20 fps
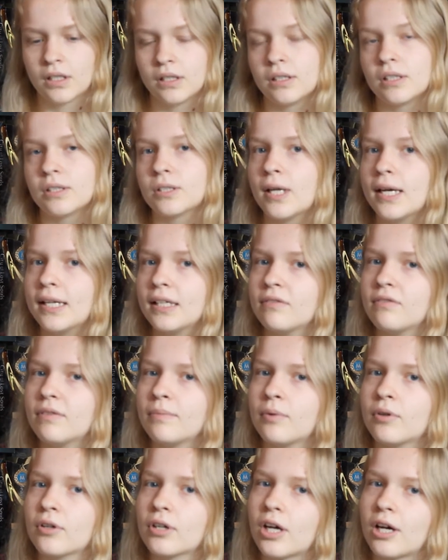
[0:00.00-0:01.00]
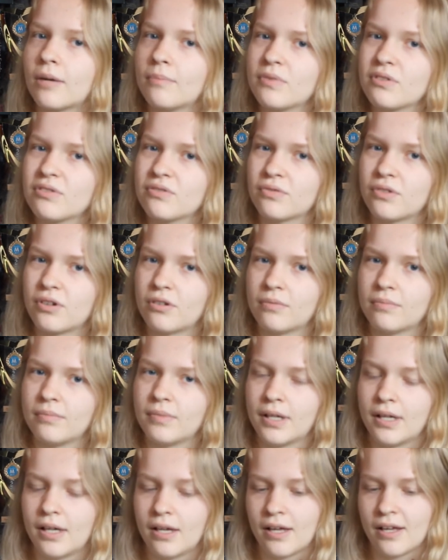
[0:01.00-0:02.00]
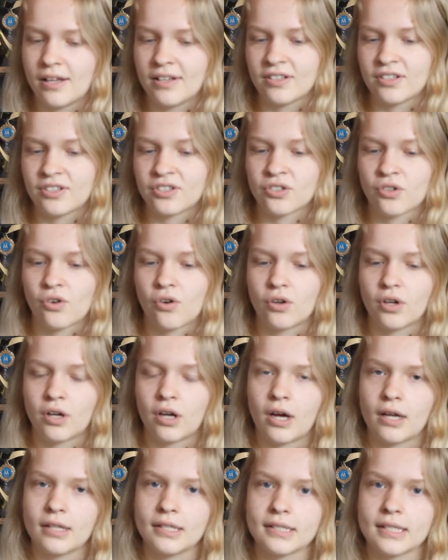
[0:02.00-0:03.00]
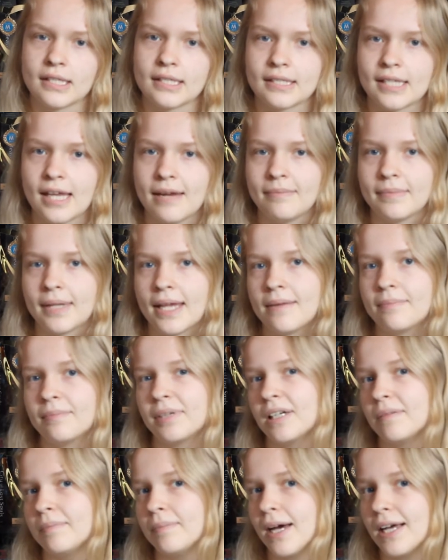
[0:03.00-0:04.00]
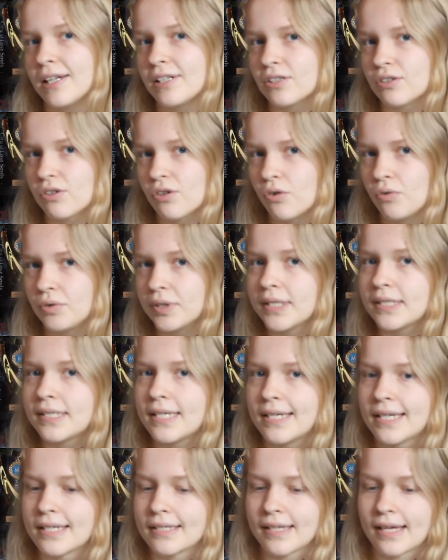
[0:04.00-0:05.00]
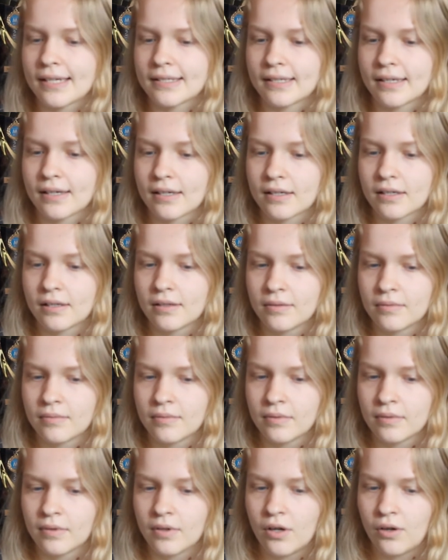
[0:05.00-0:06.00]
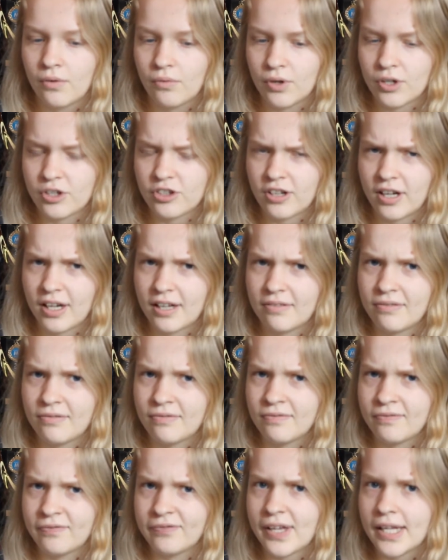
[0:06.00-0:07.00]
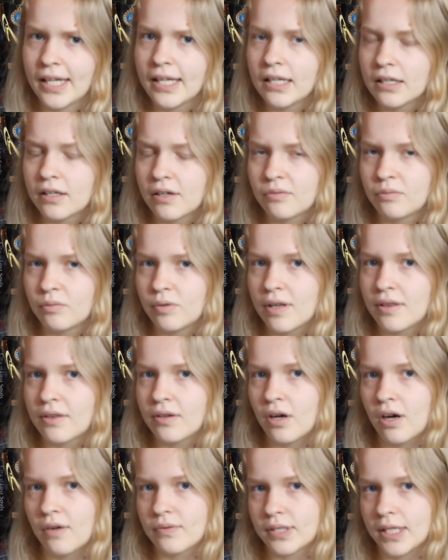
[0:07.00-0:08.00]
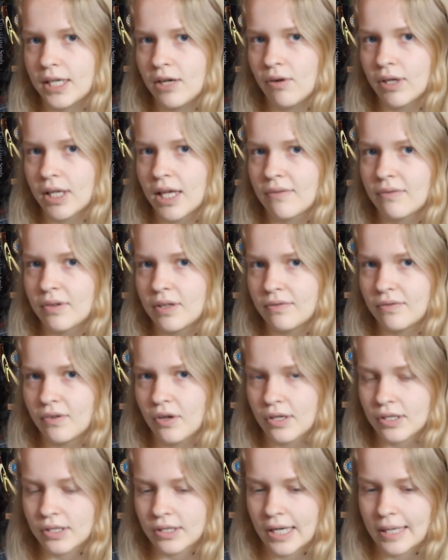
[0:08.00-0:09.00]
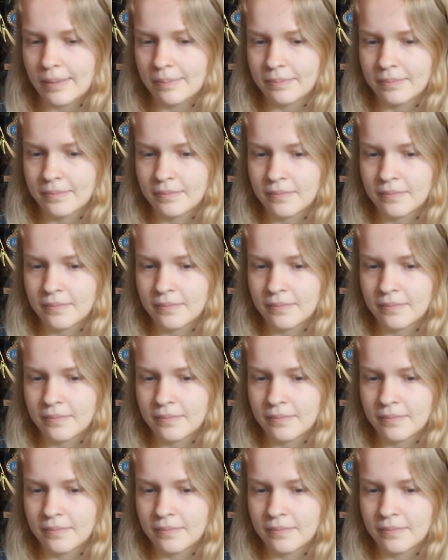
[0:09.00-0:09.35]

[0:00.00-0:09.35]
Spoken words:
The title of the book comes from a song under the same name by a band called Scene Aesthetic, which I fell in love with after hearing it for the first time.